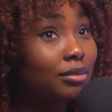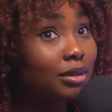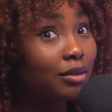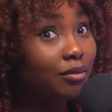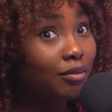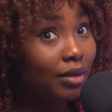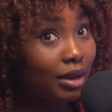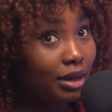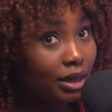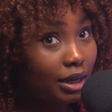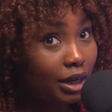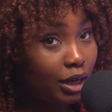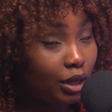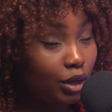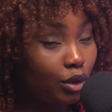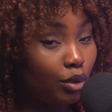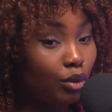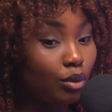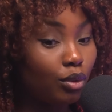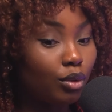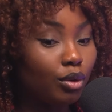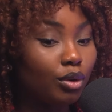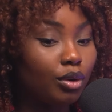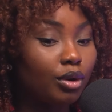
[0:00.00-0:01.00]
defending
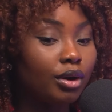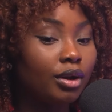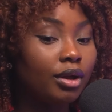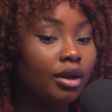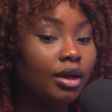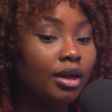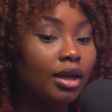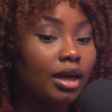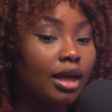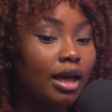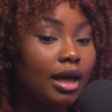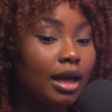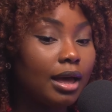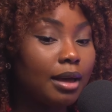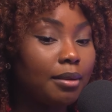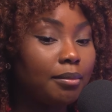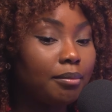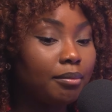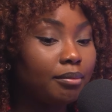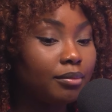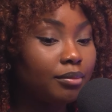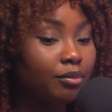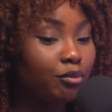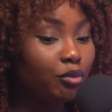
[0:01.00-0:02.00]
your
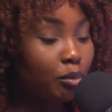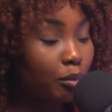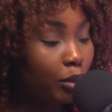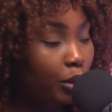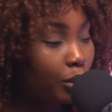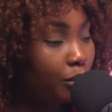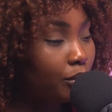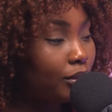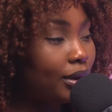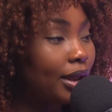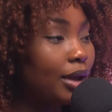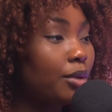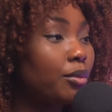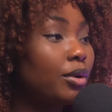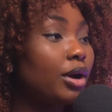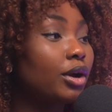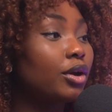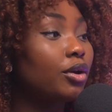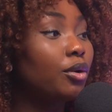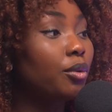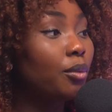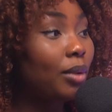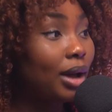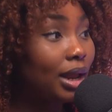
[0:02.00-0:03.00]
um, remote
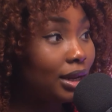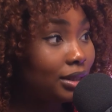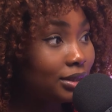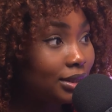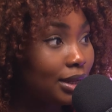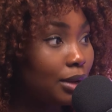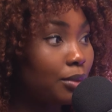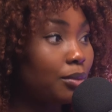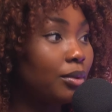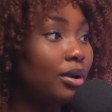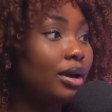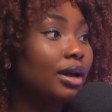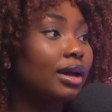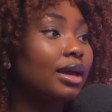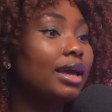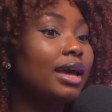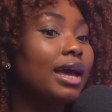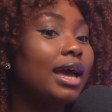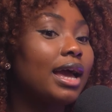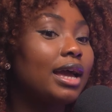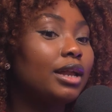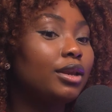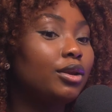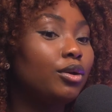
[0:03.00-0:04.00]
network, your wireless network,
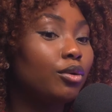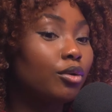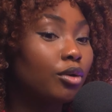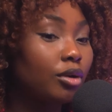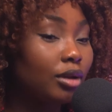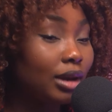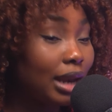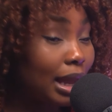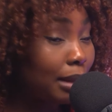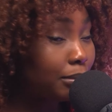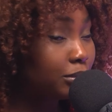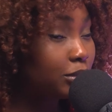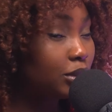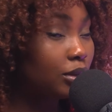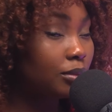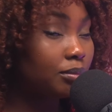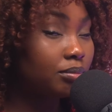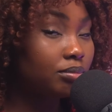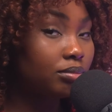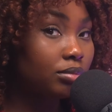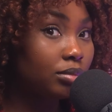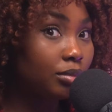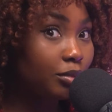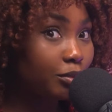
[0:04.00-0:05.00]
and your laptop
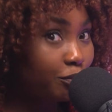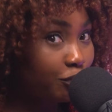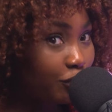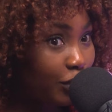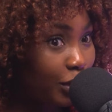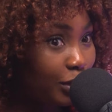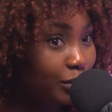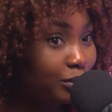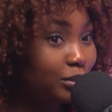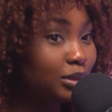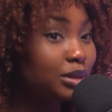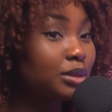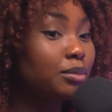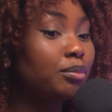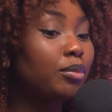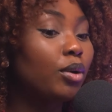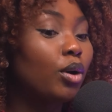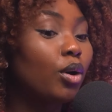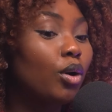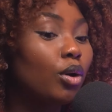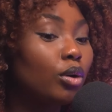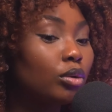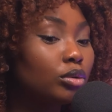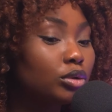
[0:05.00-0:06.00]
phones, but
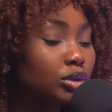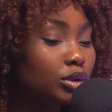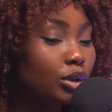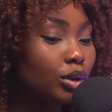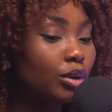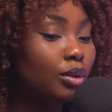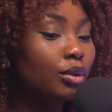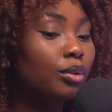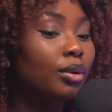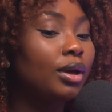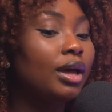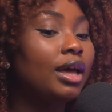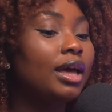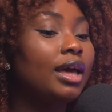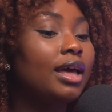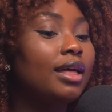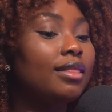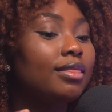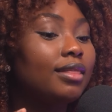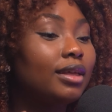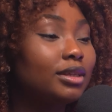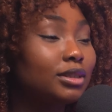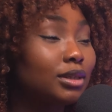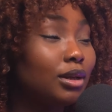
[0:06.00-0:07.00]
also
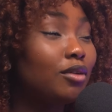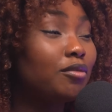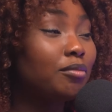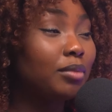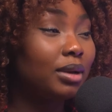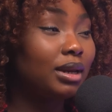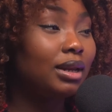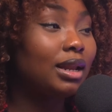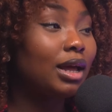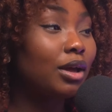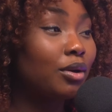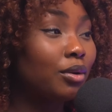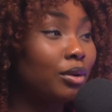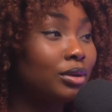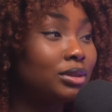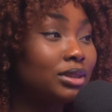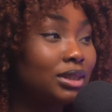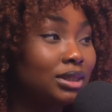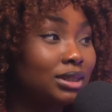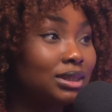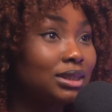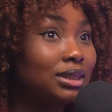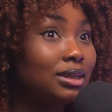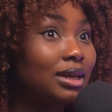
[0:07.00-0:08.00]
there's a lot of money that goes
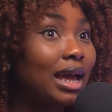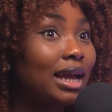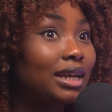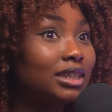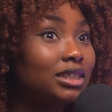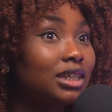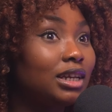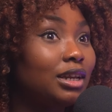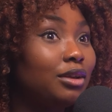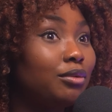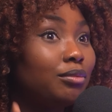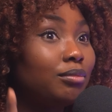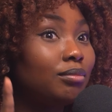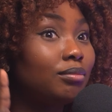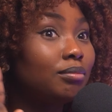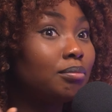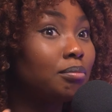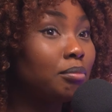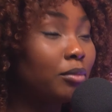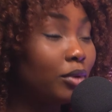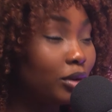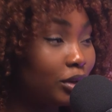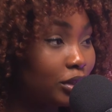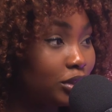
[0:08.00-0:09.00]
into actually
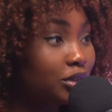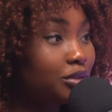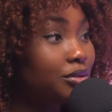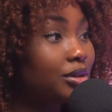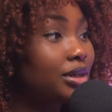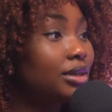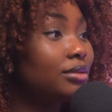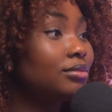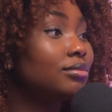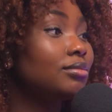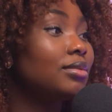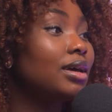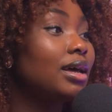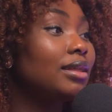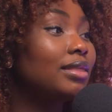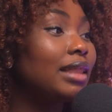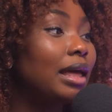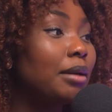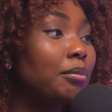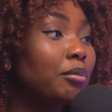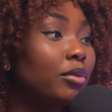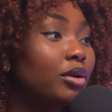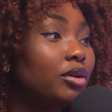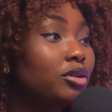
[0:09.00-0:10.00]
monitoring. And
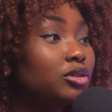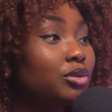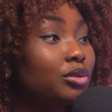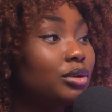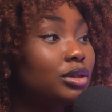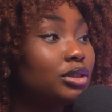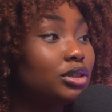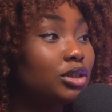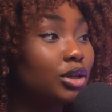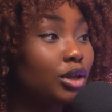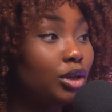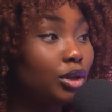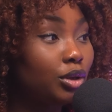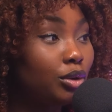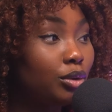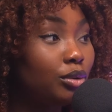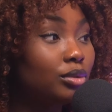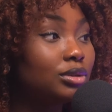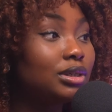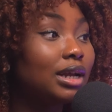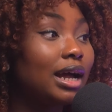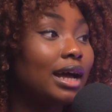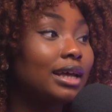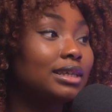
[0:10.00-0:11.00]
that monitoring is a
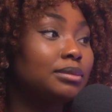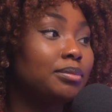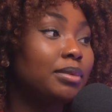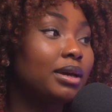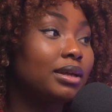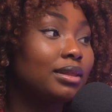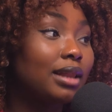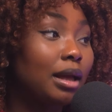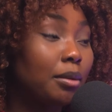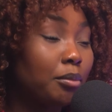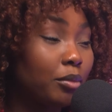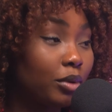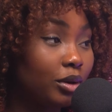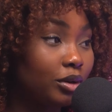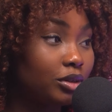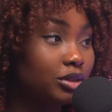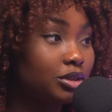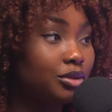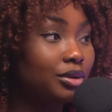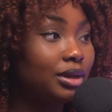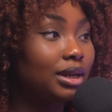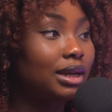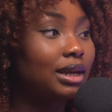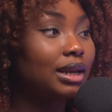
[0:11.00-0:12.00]
huge aspect, that
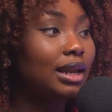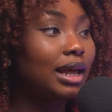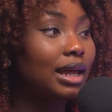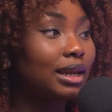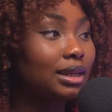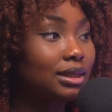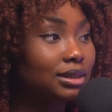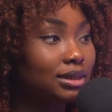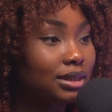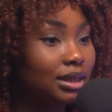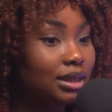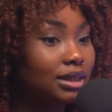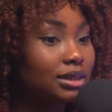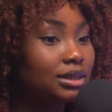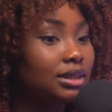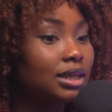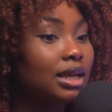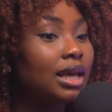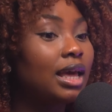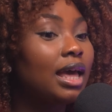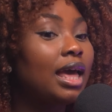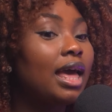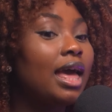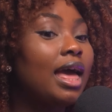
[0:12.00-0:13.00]
monitoring and analysis.
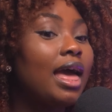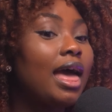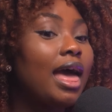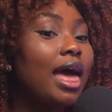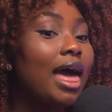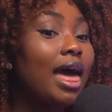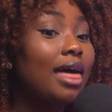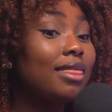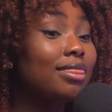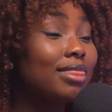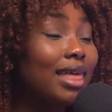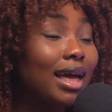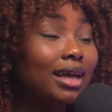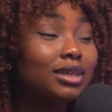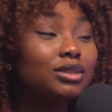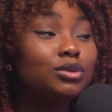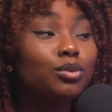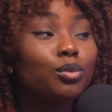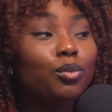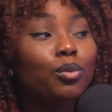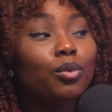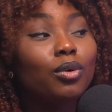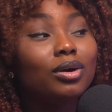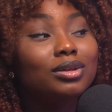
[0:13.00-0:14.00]
And that's
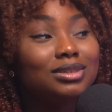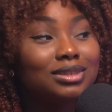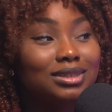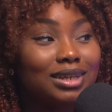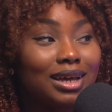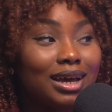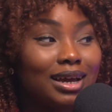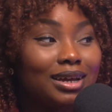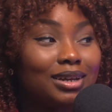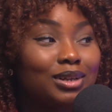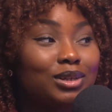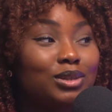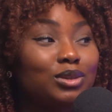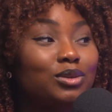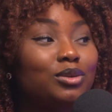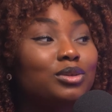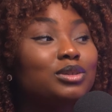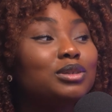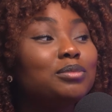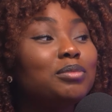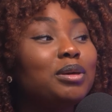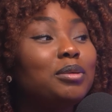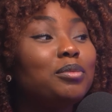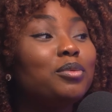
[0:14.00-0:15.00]
one side.
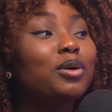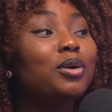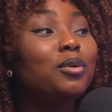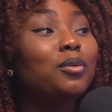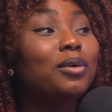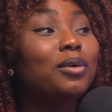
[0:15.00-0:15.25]
Those are people who